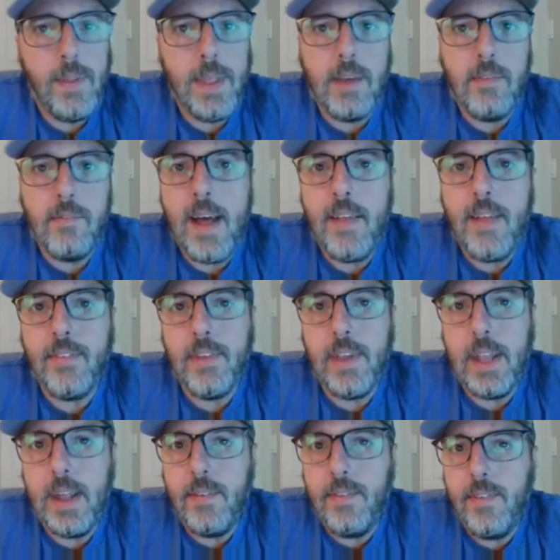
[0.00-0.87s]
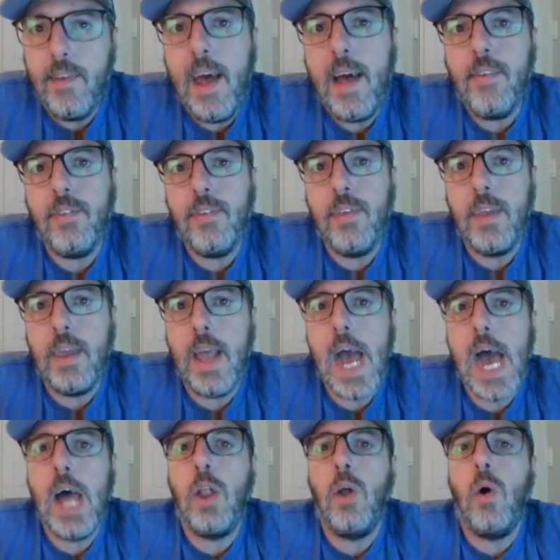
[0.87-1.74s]
invested in TSLY
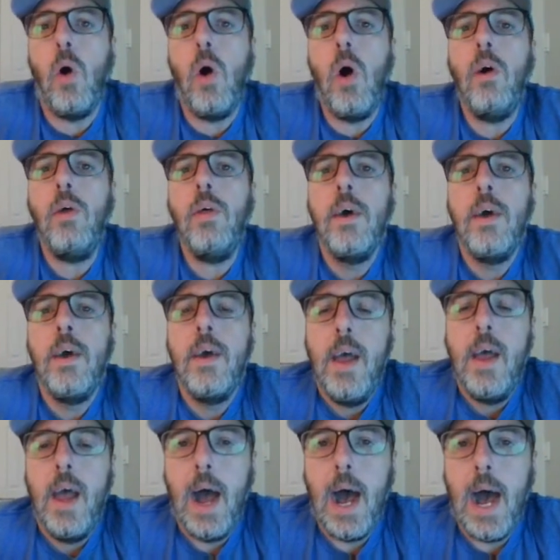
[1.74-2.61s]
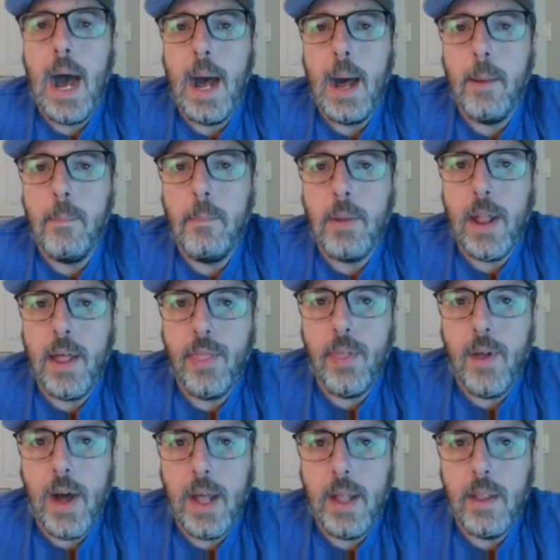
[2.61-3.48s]
at all. But I
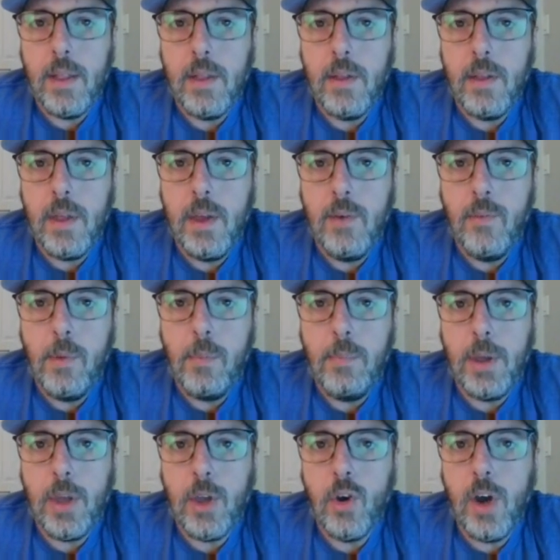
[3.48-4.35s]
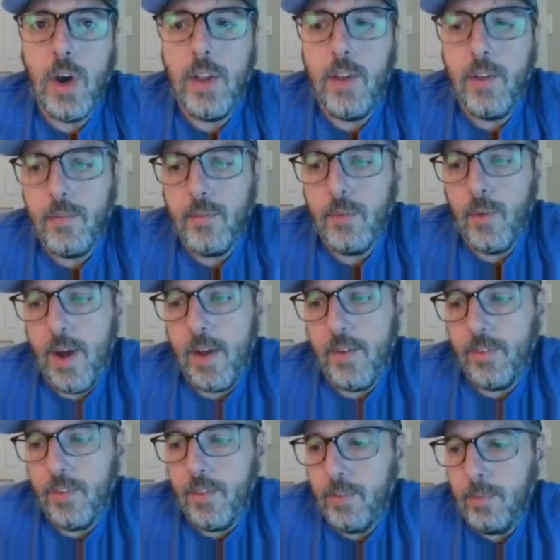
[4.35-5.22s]
thought it would be good for
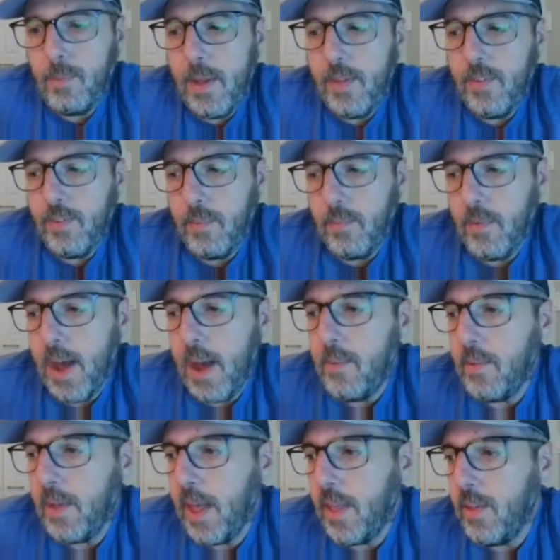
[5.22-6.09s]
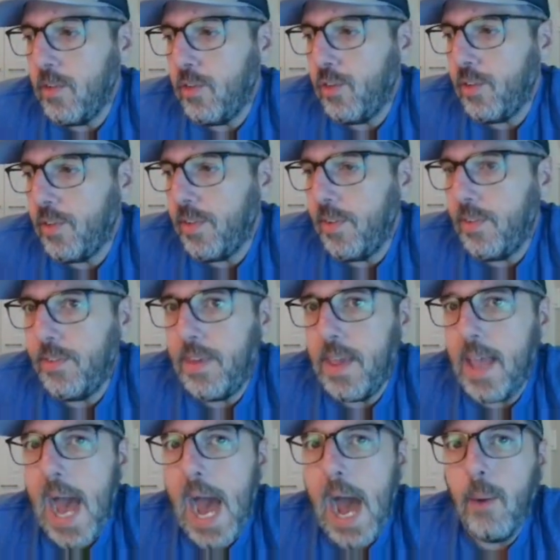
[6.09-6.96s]
us to spend some time together just to
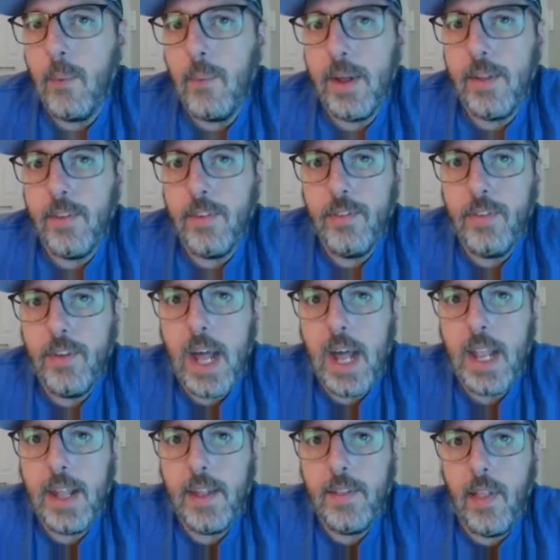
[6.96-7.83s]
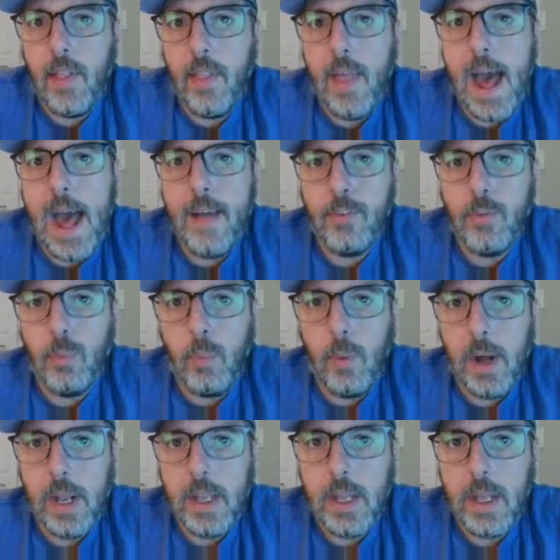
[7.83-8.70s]
see how it's done in the last
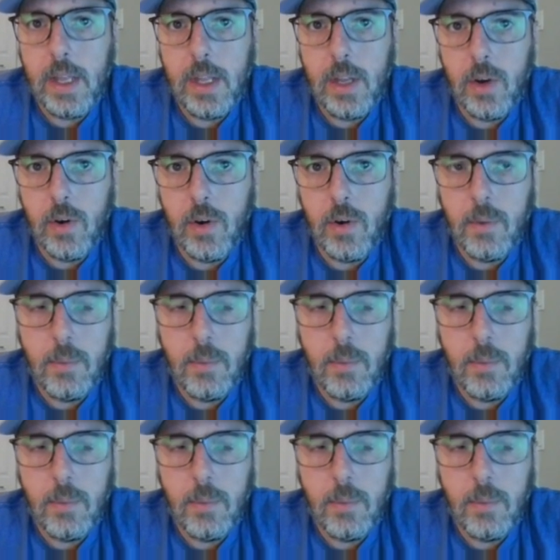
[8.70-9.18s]
1 year